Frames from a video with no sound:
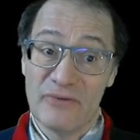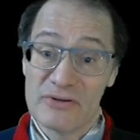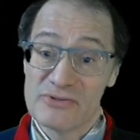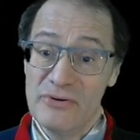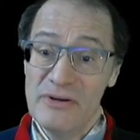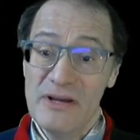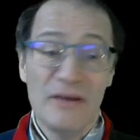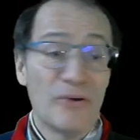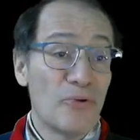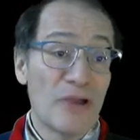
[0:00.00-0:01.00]
So
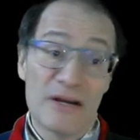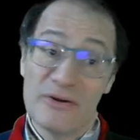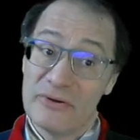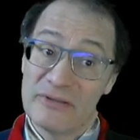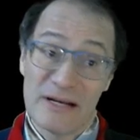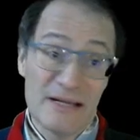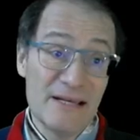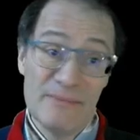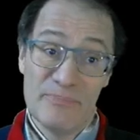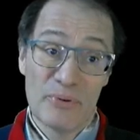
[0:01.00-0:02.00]
we are not really
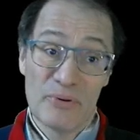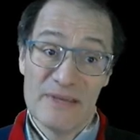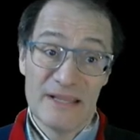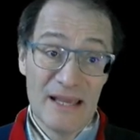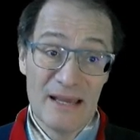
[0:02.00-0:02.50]
improving,